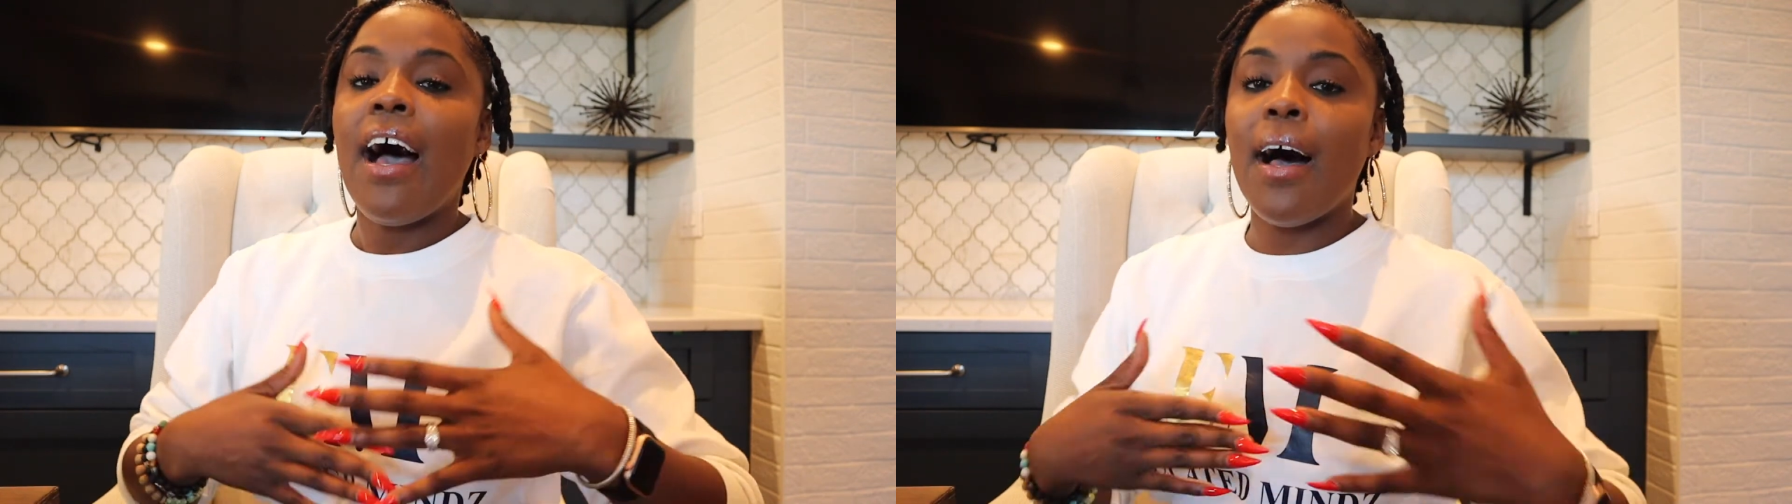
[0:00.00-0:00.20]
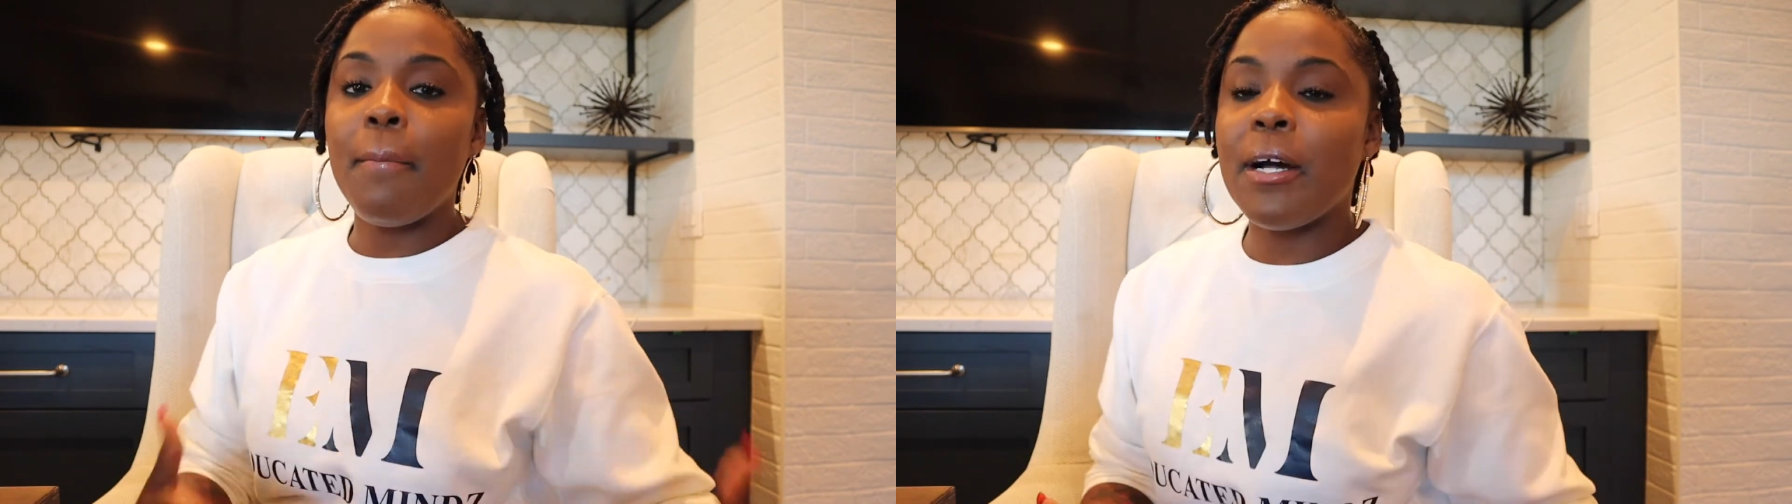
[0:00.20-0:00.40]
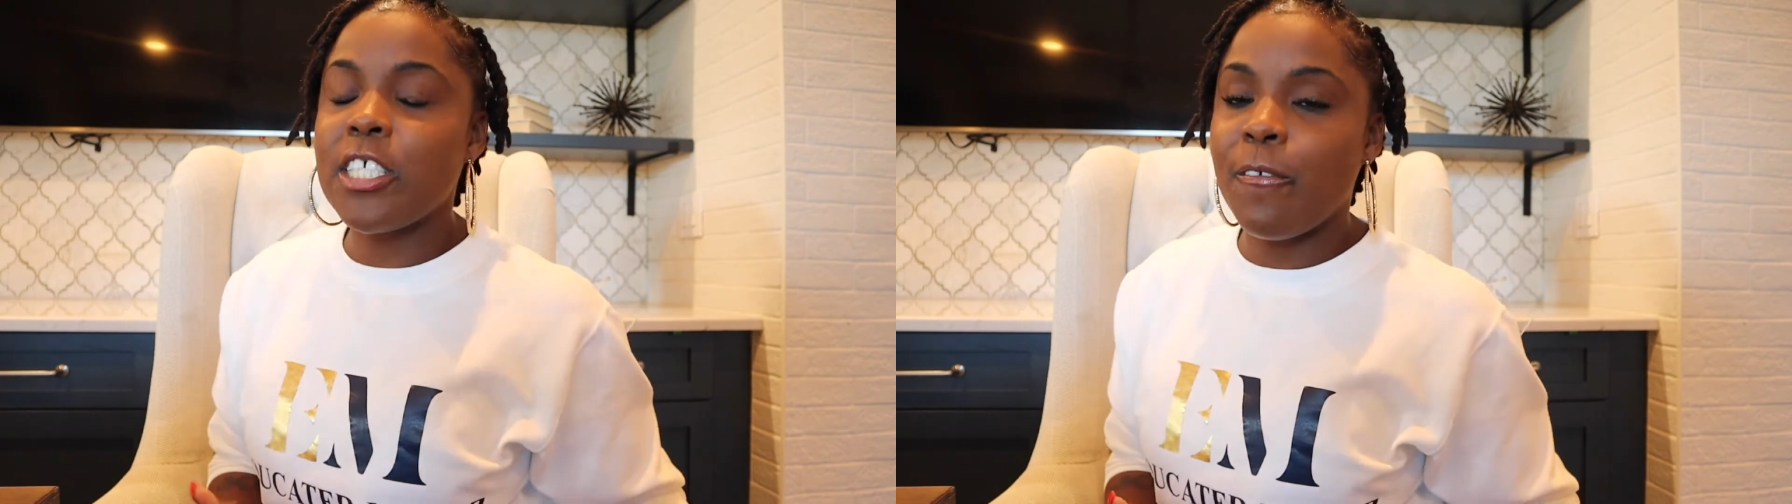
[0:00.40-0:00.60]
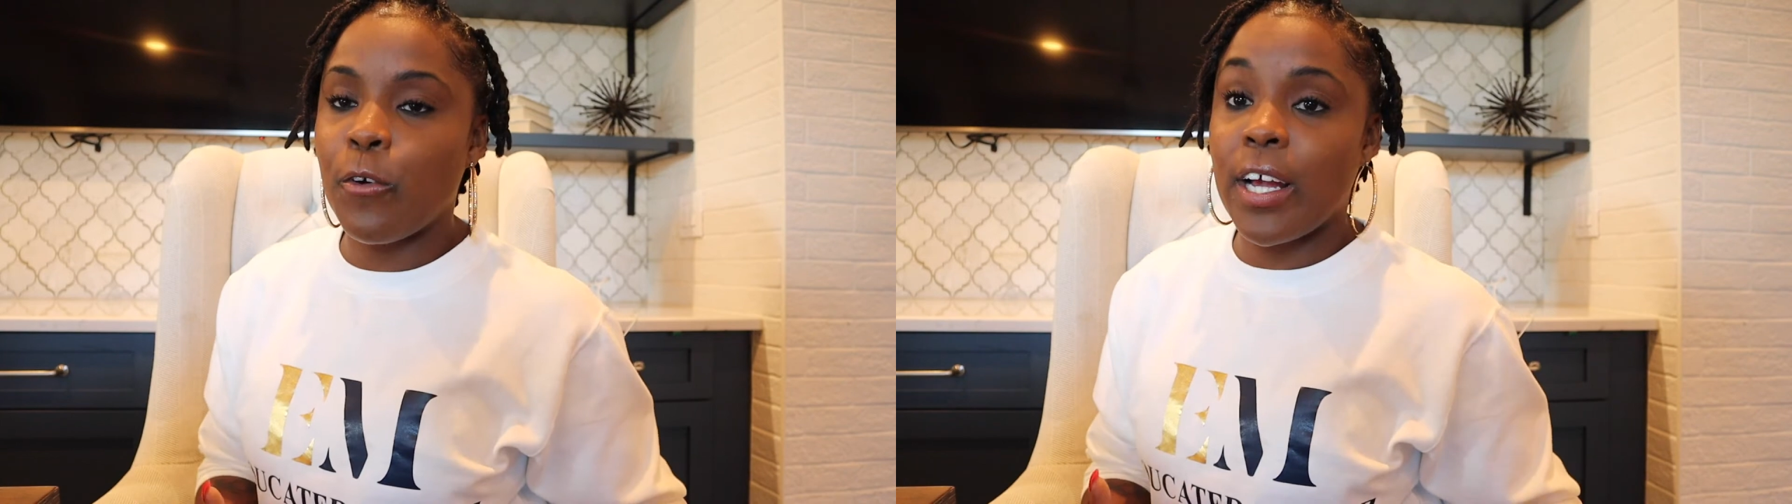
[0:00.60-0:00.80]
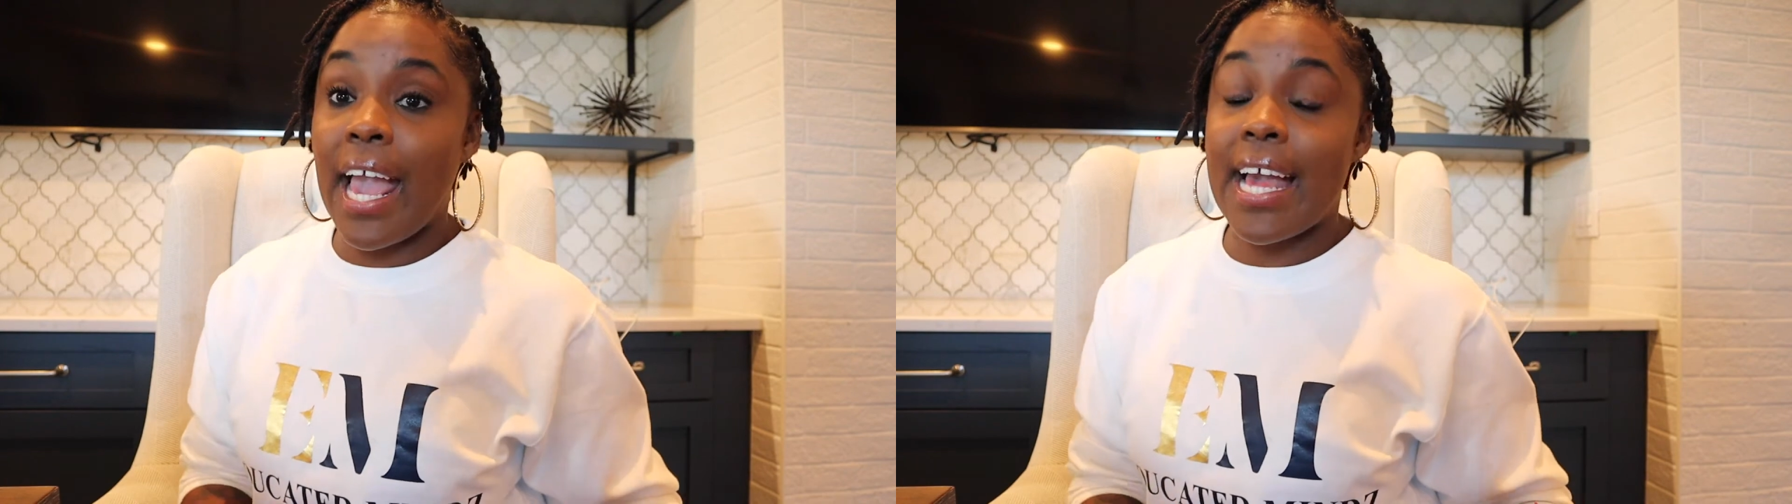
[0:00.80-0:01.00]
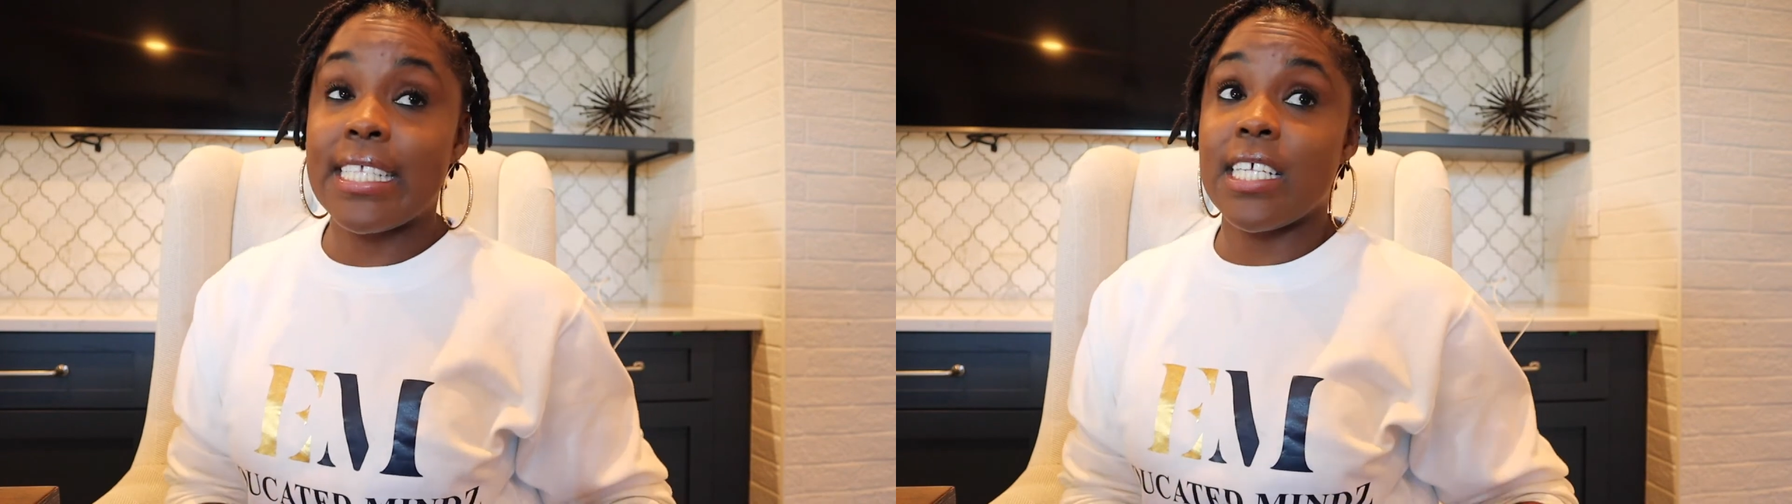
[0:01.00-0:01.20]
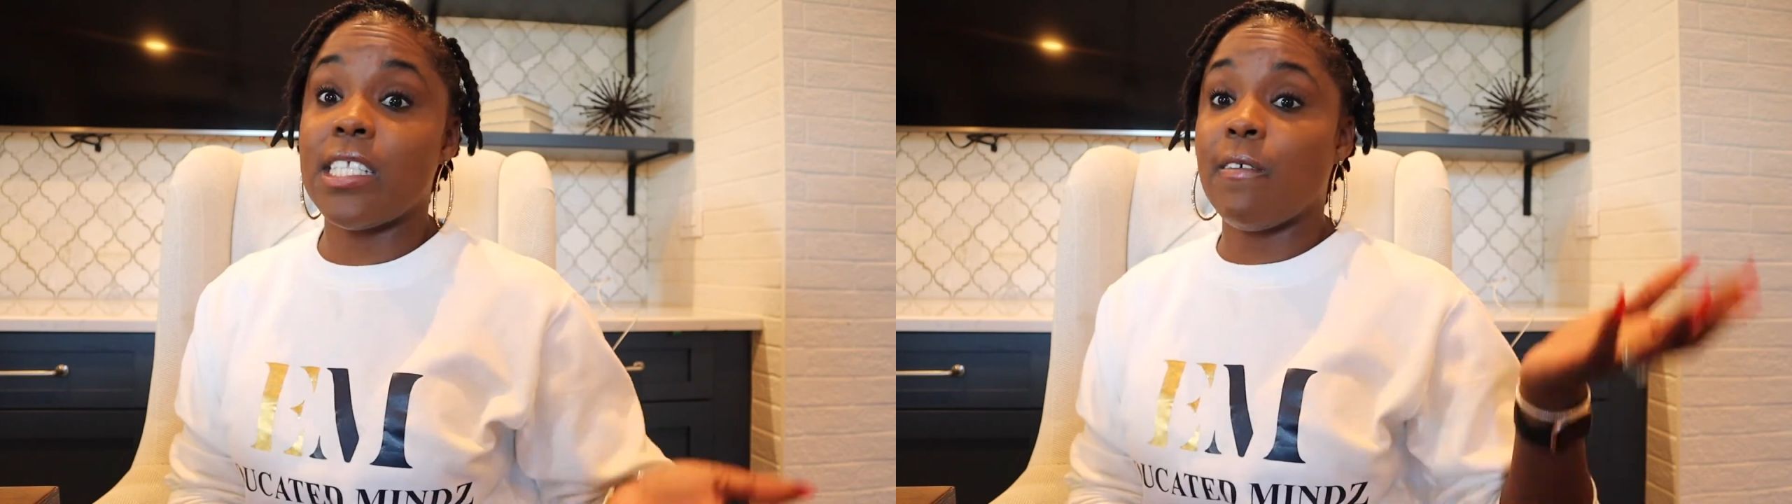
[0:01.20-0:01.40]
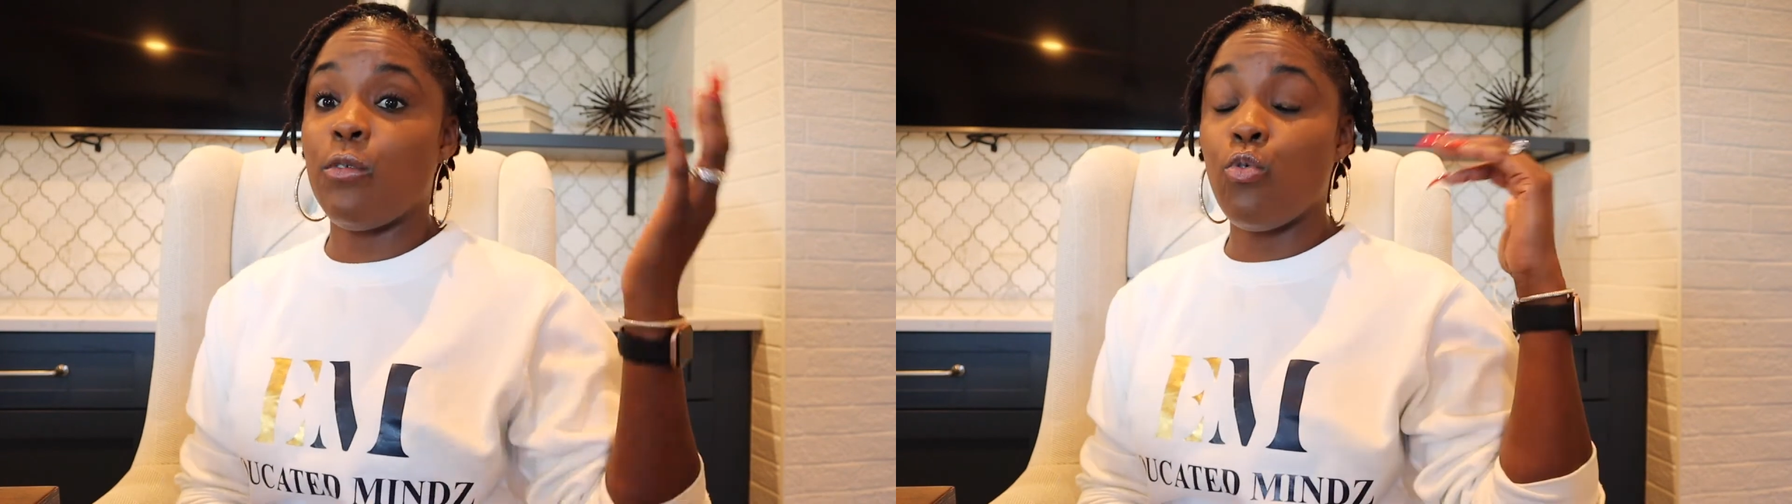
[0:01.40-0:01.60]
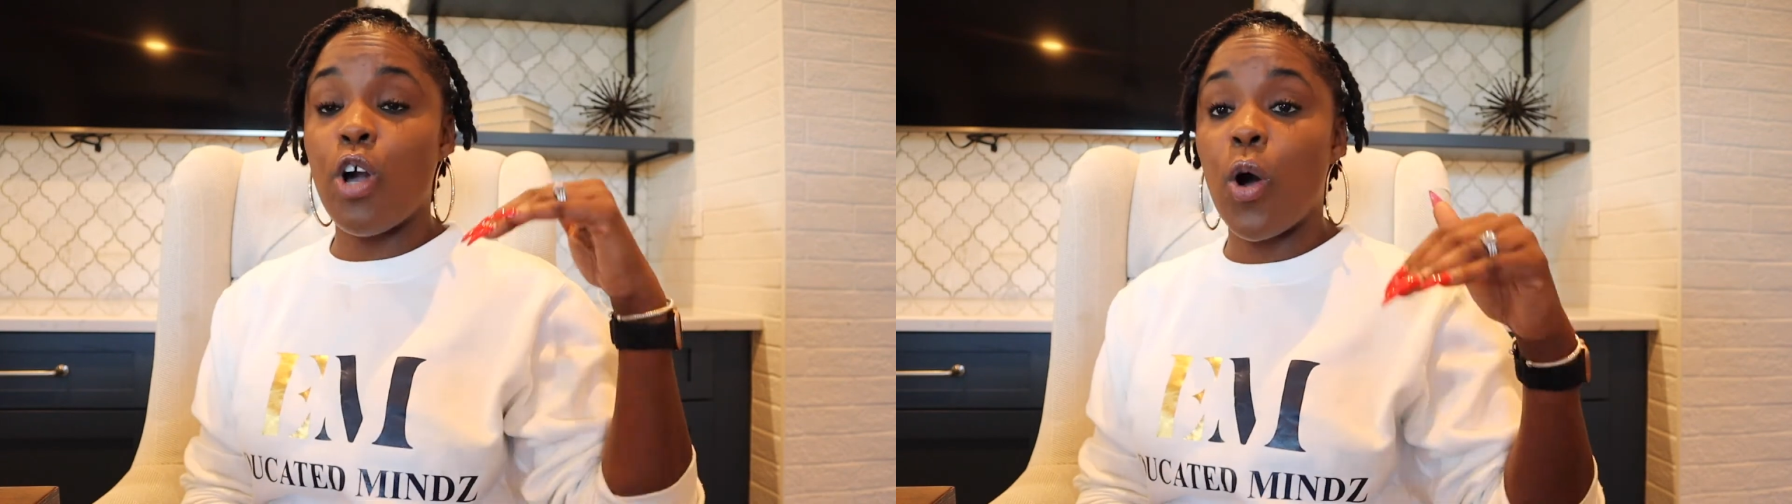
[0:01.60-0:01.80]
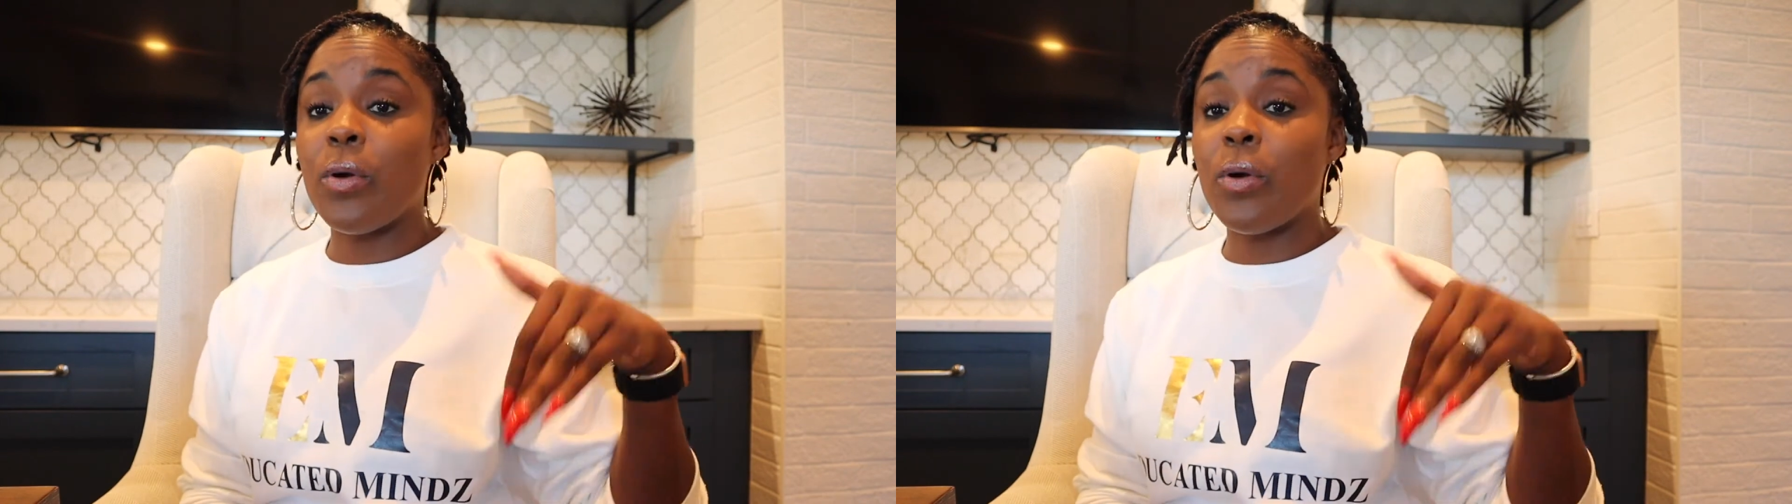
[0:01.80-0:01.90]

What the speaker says: A budget forecast is if you go